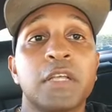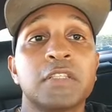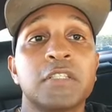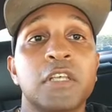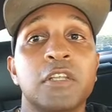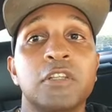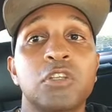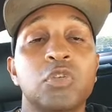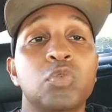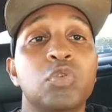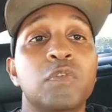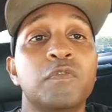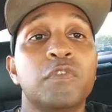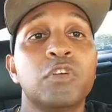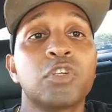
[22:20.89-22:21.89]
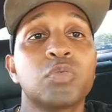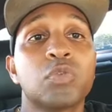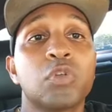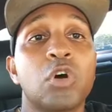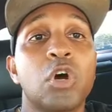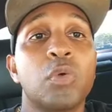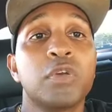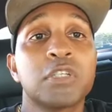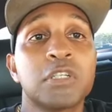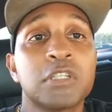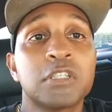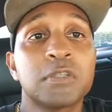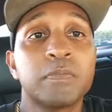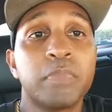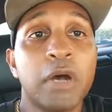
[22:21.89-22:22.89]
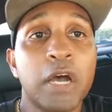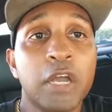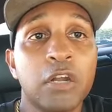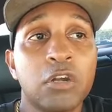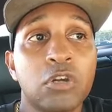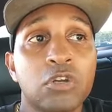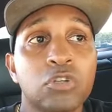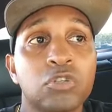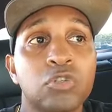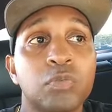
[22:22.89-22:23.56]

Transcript: I said the universe will always conspire